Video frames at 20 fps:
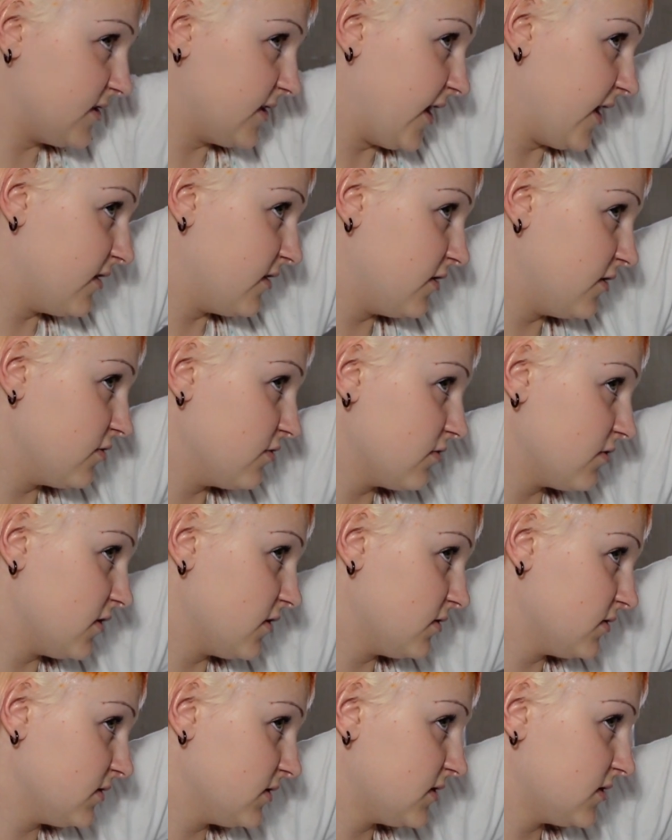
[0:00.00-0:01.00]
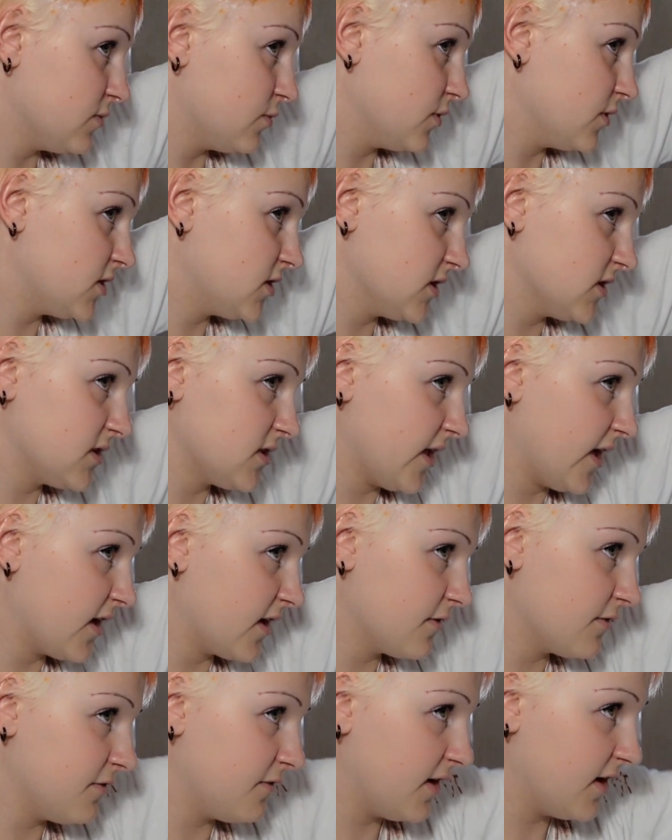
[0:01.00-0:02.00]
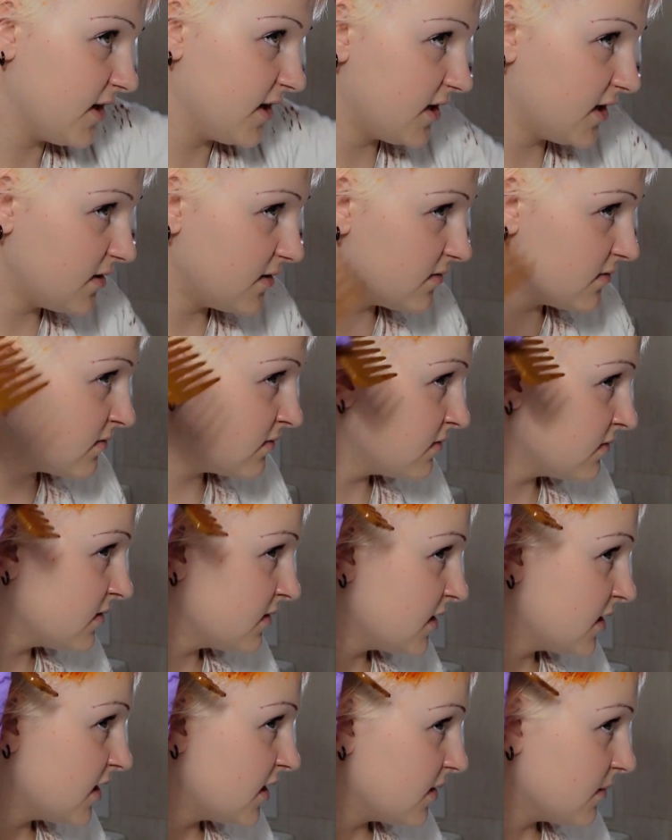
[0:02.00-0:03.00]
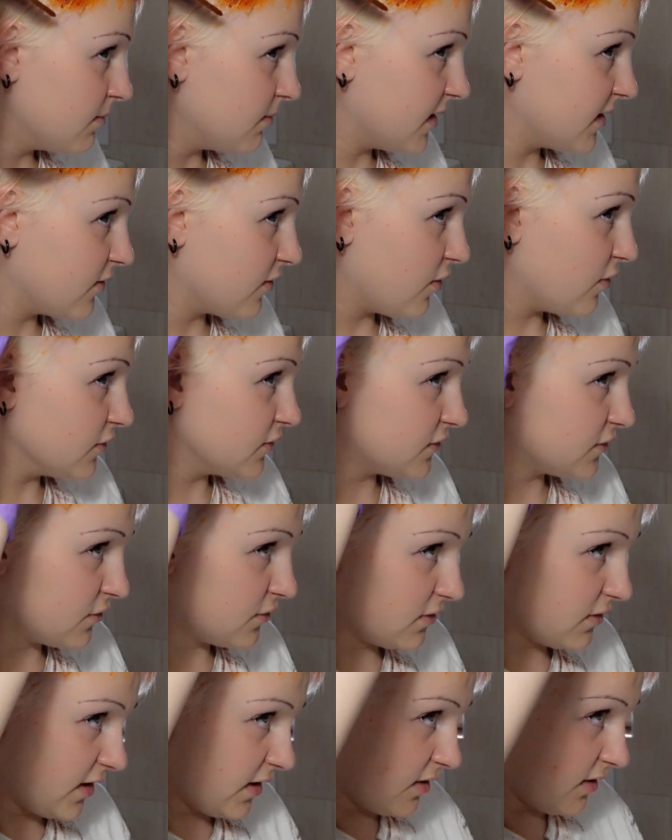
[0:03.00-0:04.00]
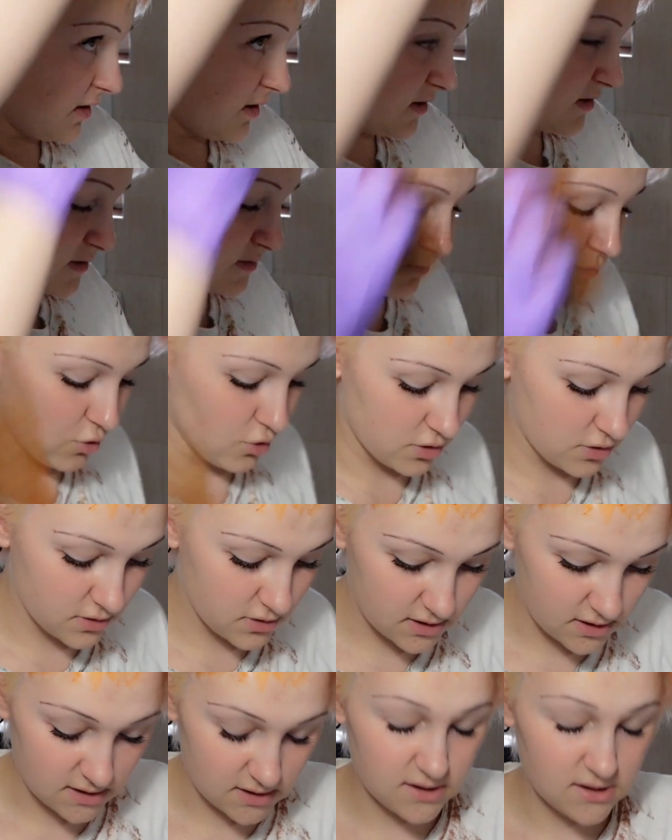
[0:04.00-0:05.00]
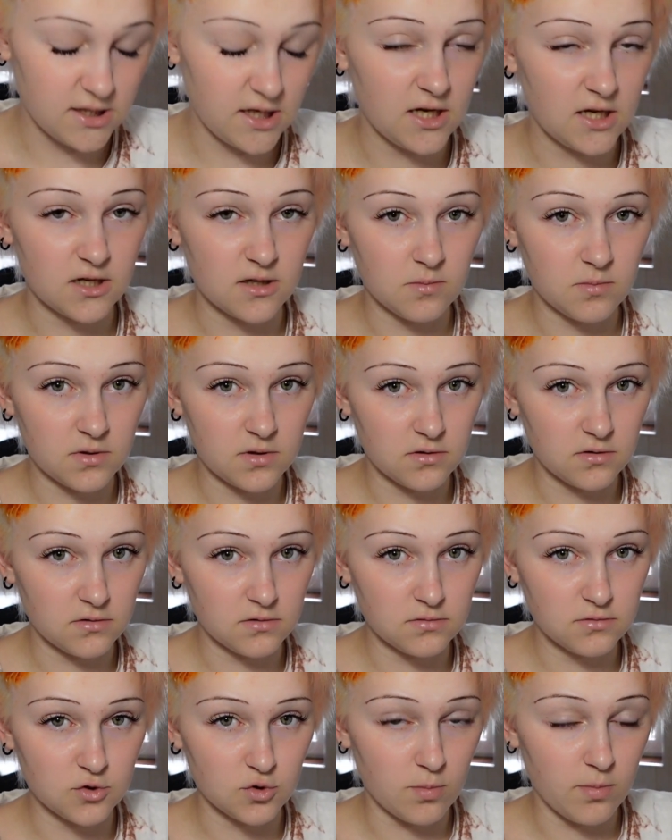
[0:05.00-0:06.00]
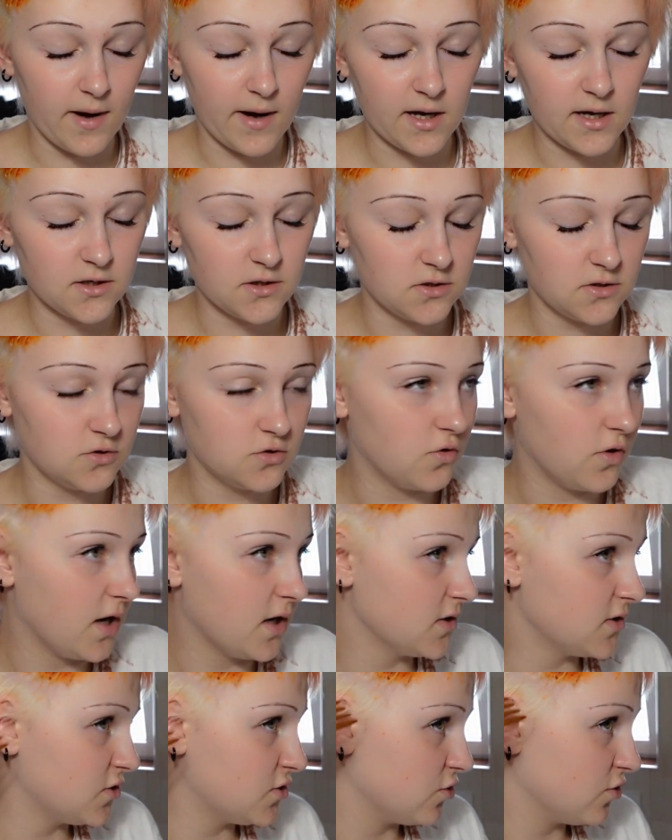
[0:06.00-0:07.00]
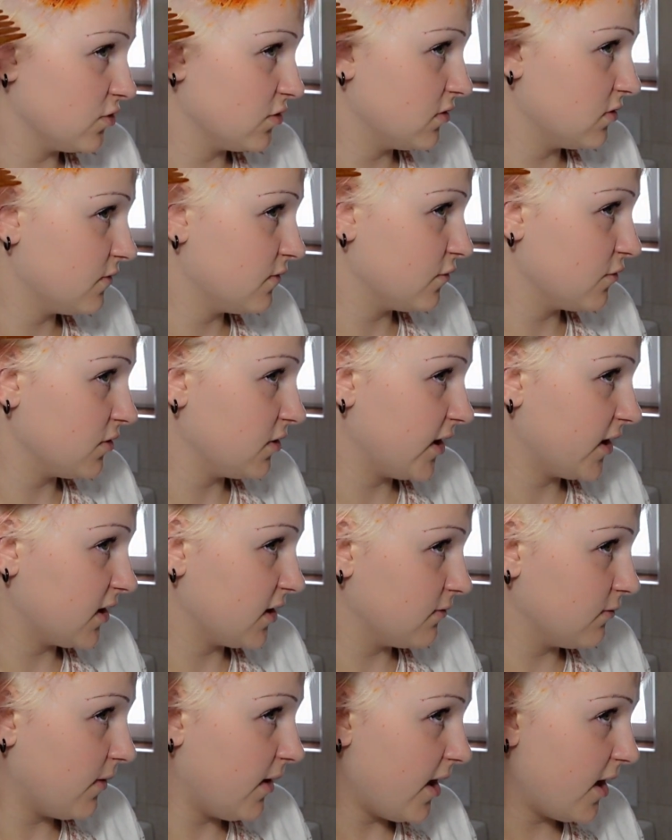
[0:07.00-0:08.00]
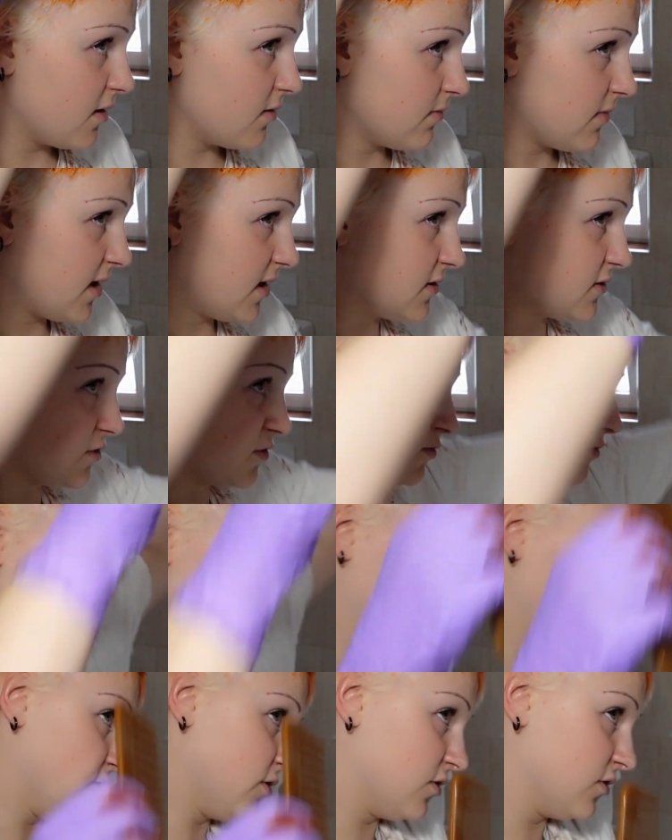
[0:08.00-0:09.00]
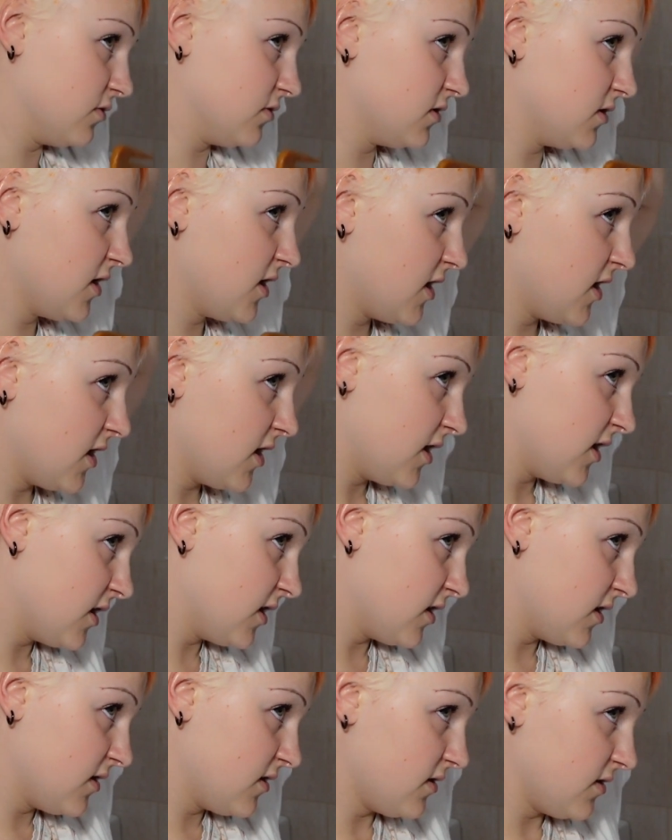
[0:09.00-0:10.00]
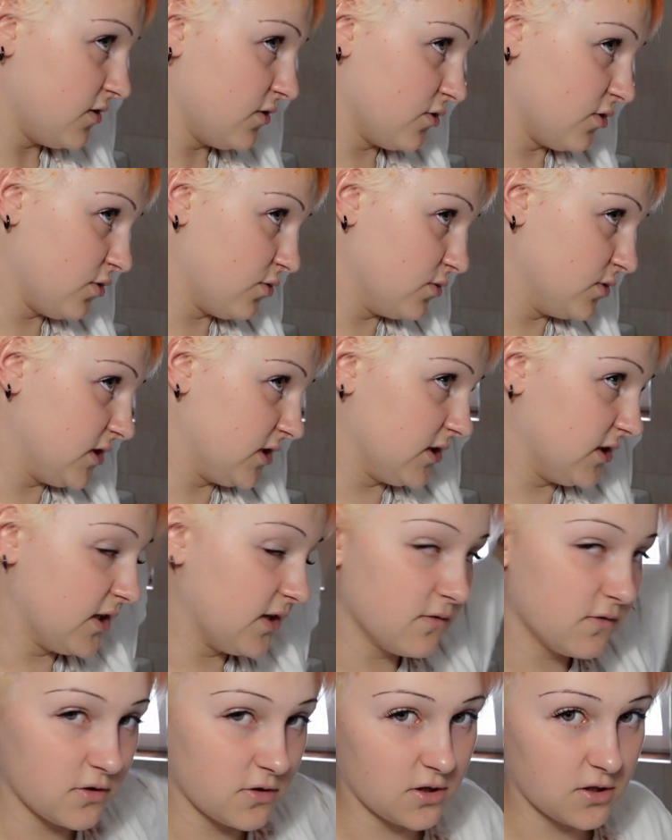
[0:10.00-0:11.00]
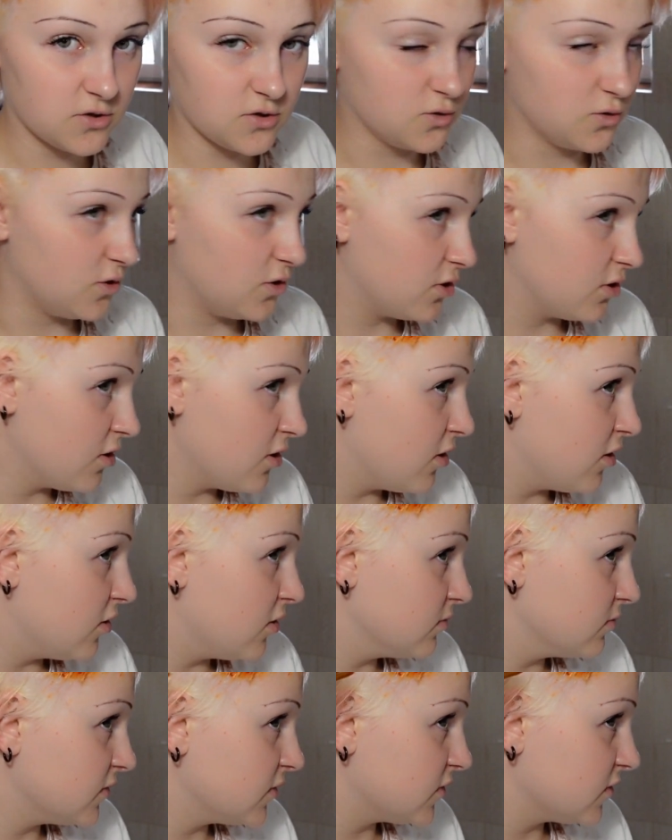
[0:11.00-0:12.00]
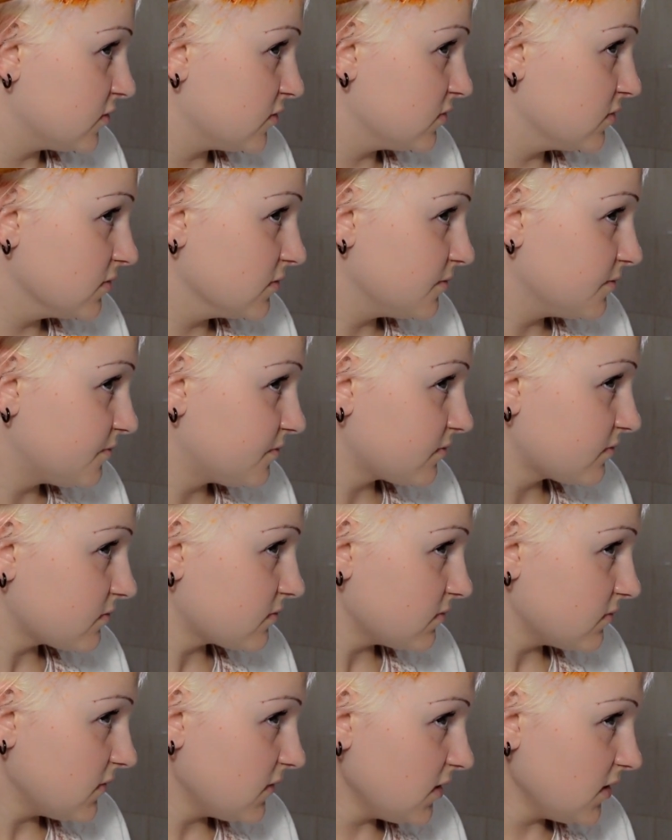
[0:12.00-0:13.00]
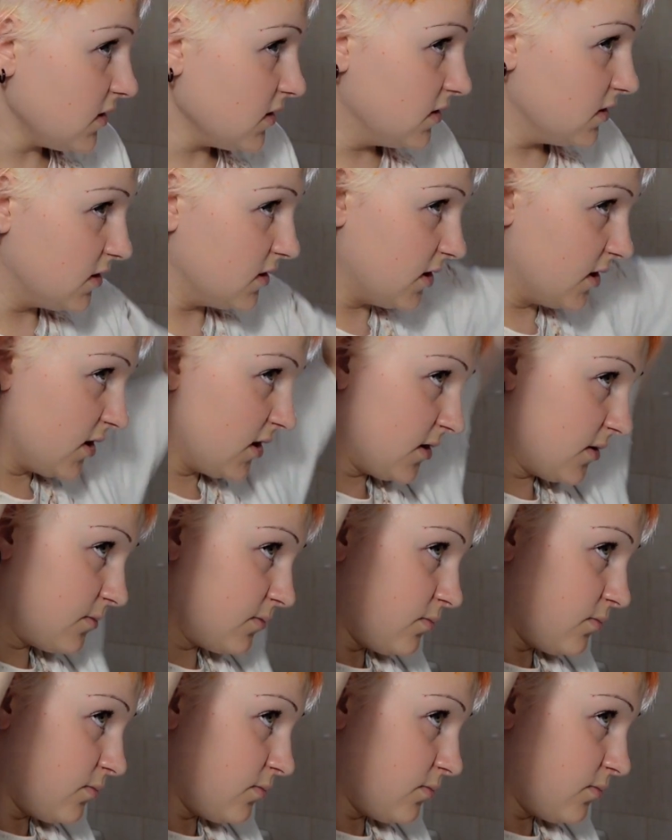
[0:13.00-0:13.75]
10 euros, which is like fine, but also I think it's more sustainable to buy drugstore for like environment, so they don't, you know, deliver it to your home. So yeah.